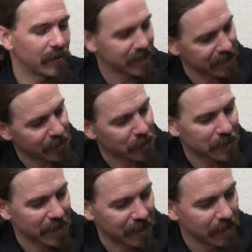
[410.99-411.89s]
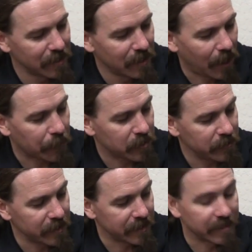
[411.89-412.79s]
It's an interesting
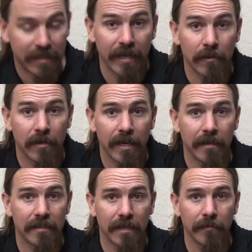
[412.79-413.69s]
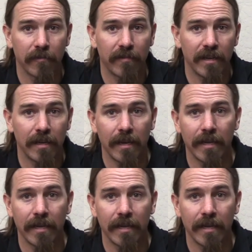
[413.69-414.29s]
opportunity to take a look at some of the